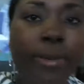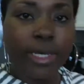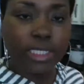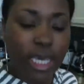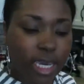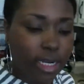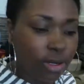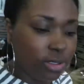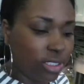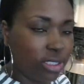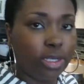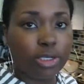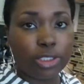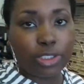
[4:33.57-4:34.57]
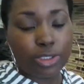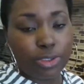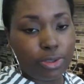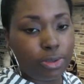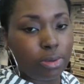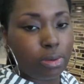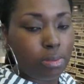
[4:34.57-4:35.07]
potatoes in there
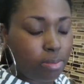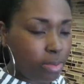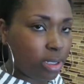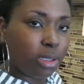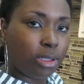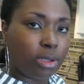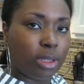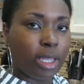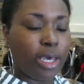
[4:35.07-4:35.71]
too, but a little